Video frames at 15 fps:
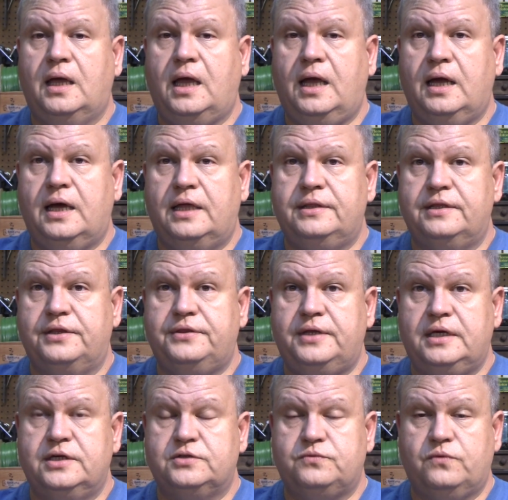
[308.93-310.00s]
And the
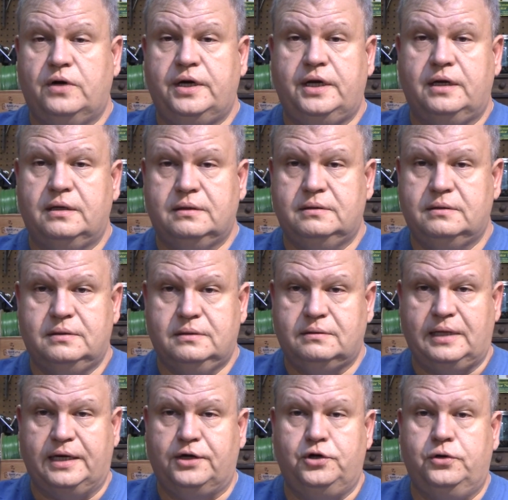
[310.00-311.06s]
thing is running
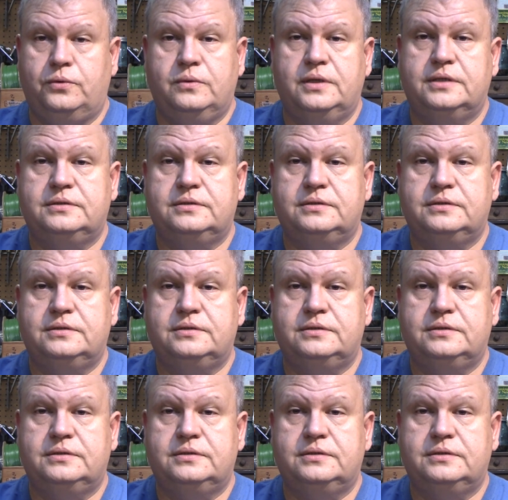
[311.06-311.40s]
like new.